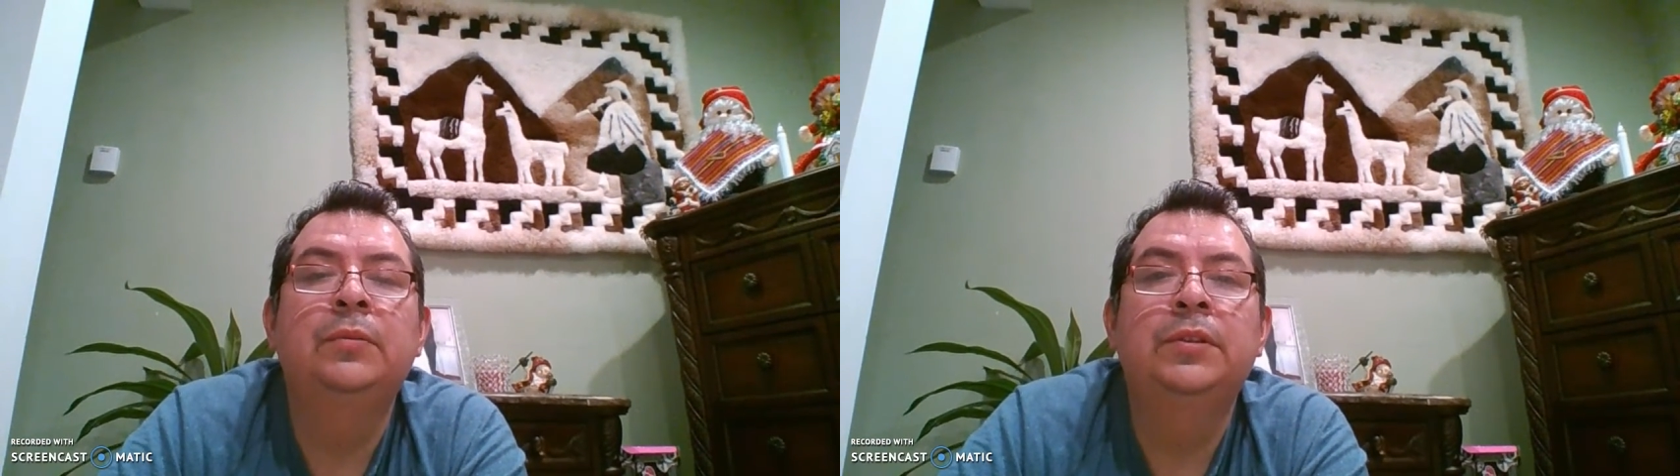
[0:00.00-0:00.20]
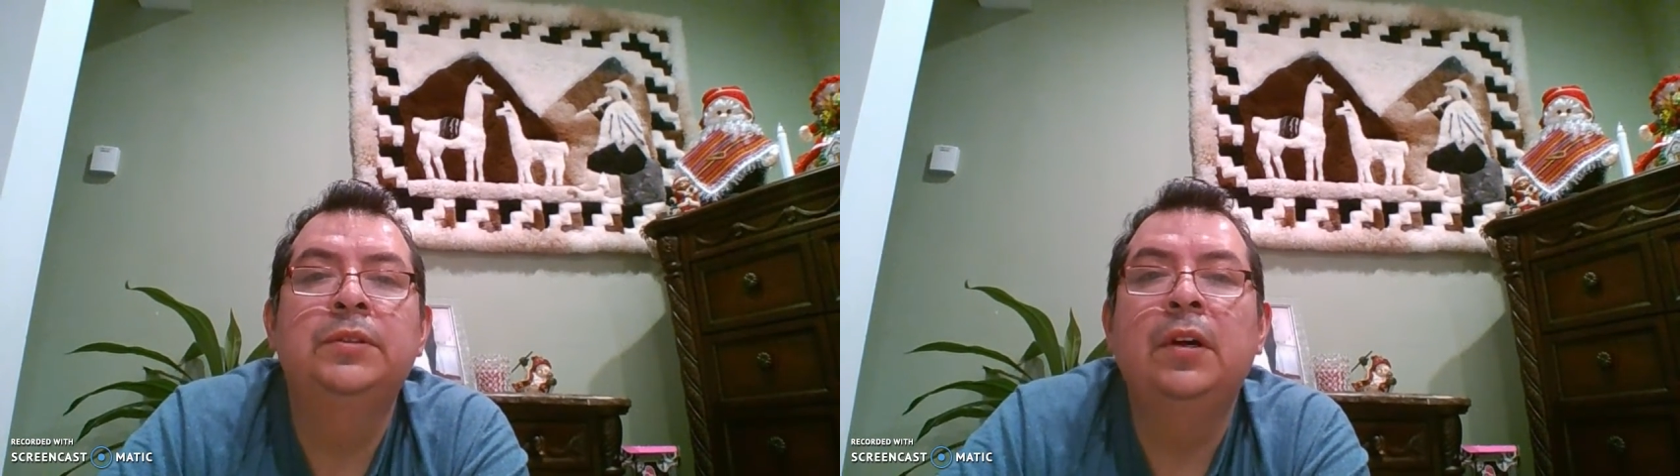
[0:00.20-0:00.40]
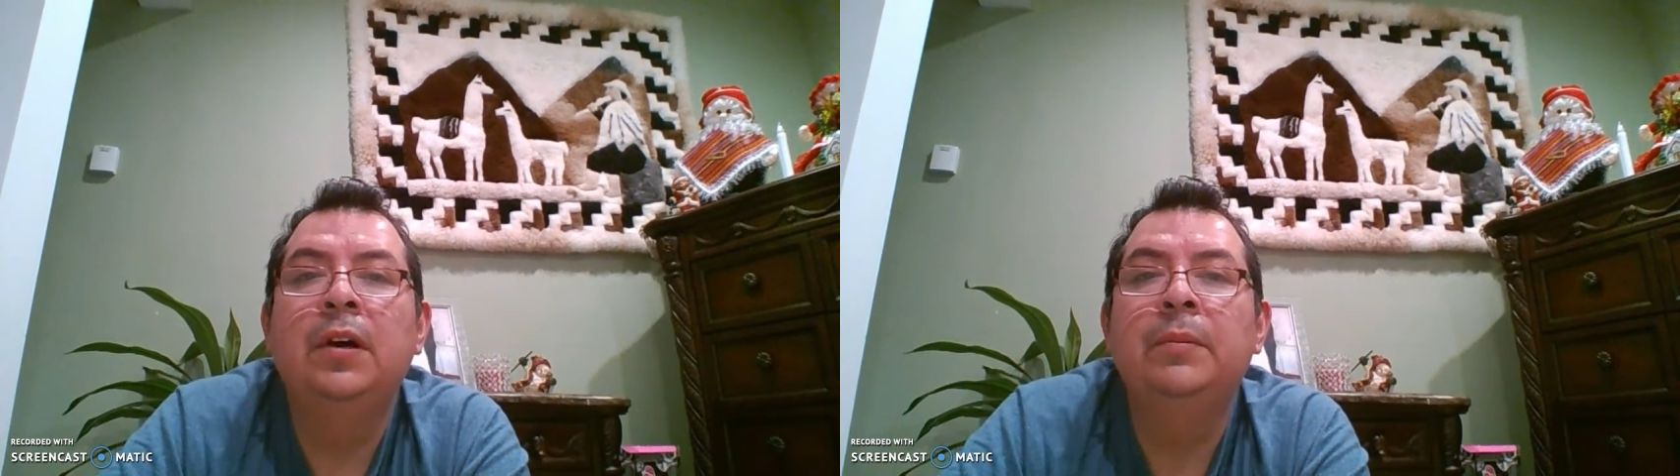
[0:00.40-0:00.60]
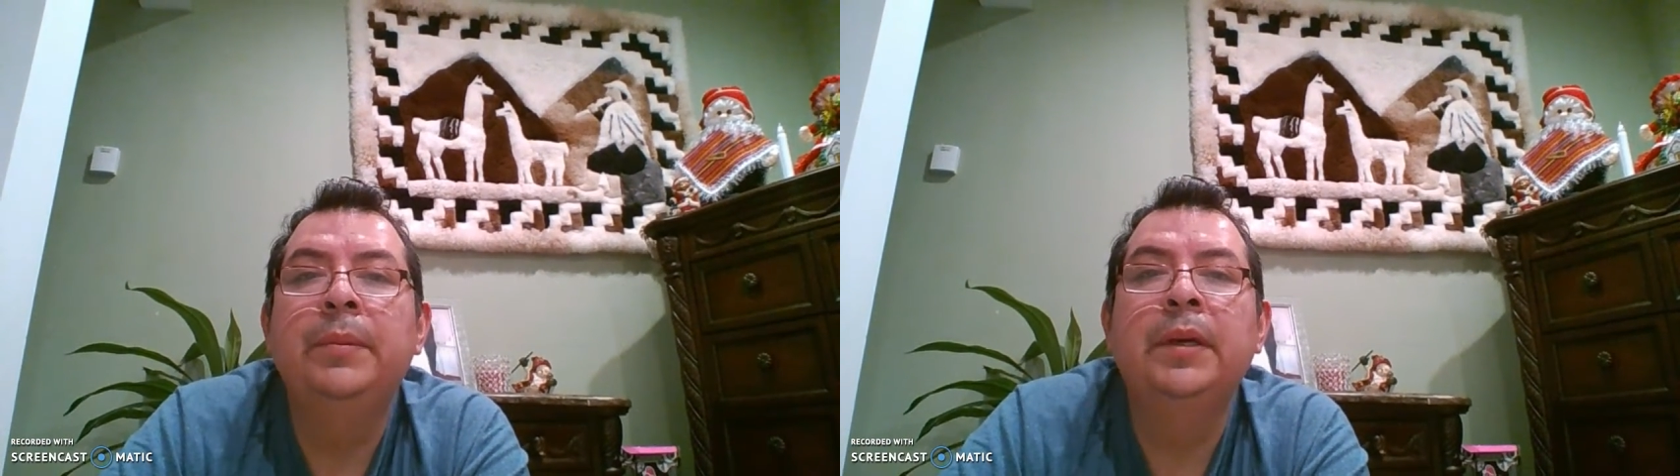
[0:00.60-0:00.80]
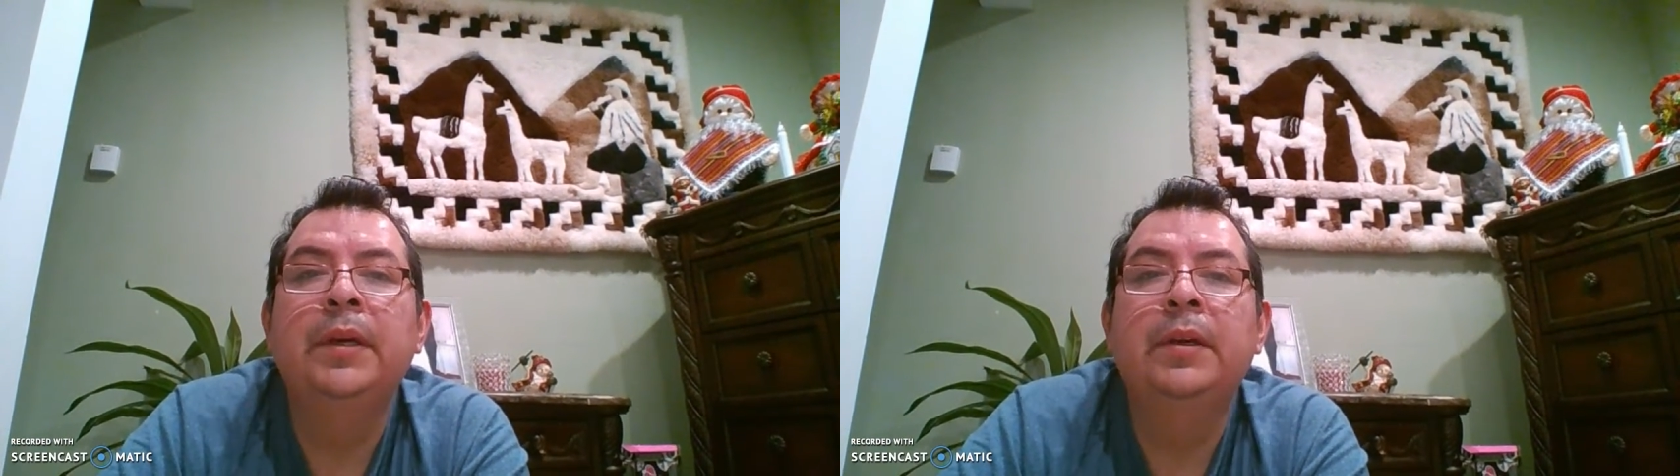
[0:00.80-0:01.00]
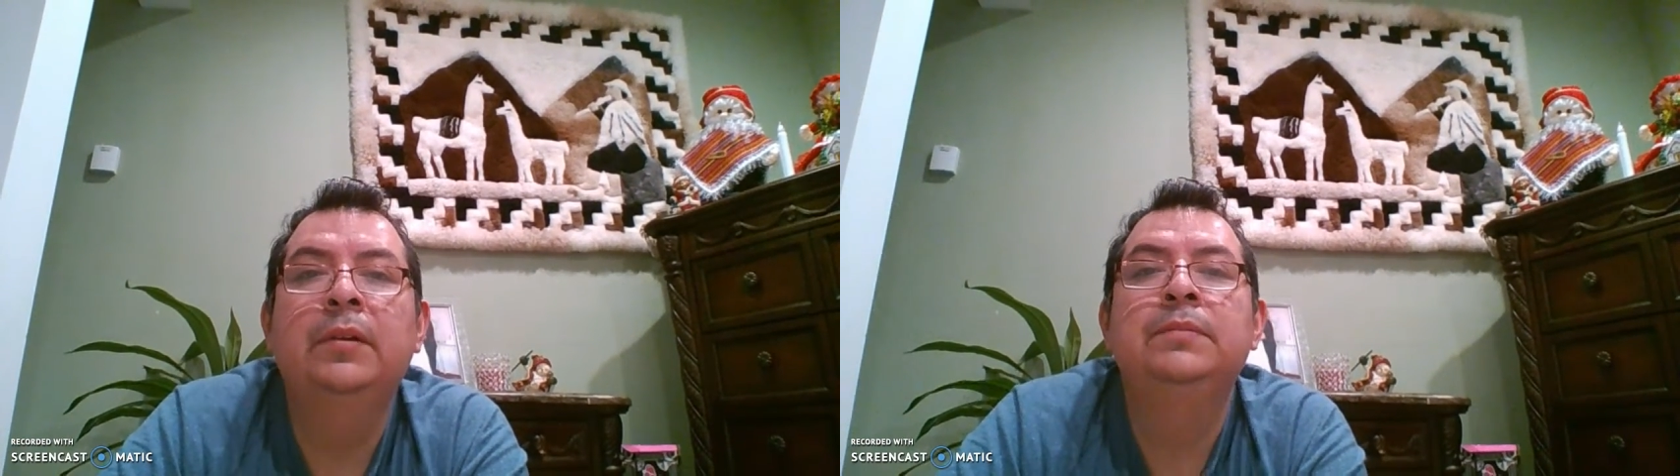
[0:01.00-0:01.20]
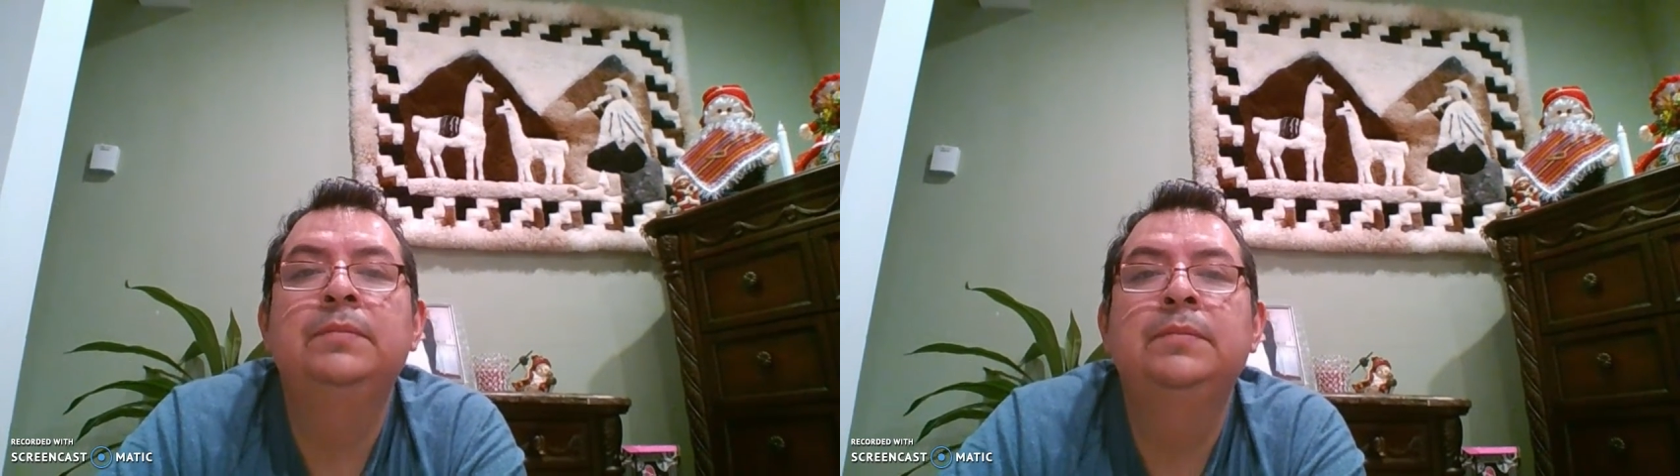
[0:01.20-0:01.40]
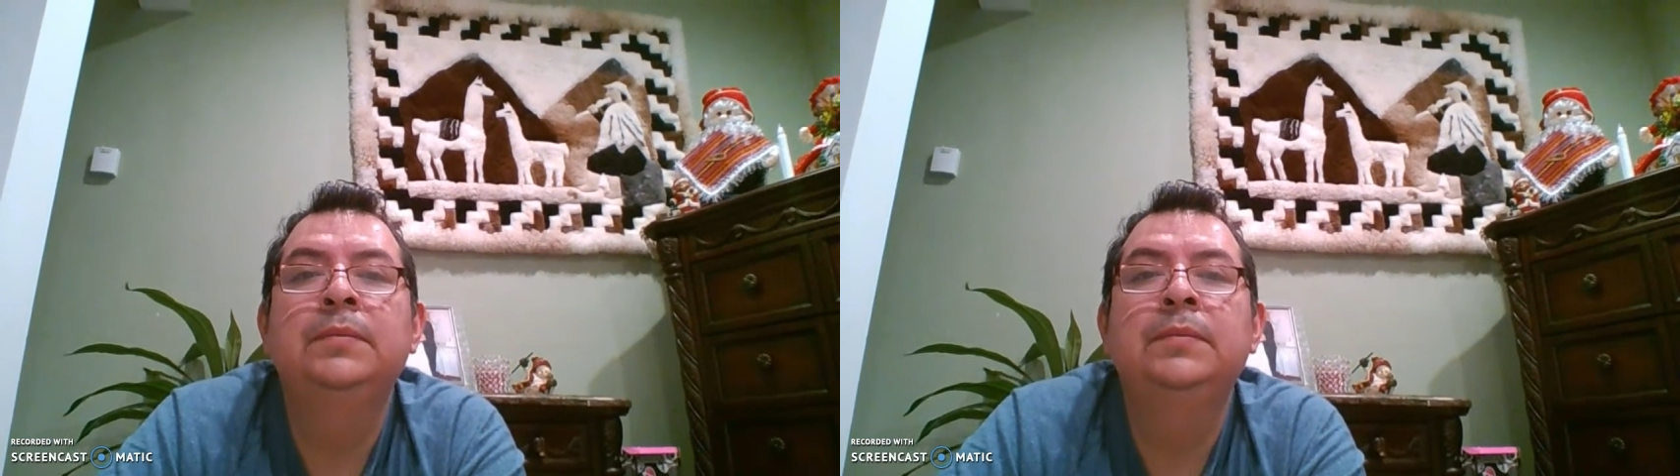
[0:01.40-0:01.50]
worth of Bitcoin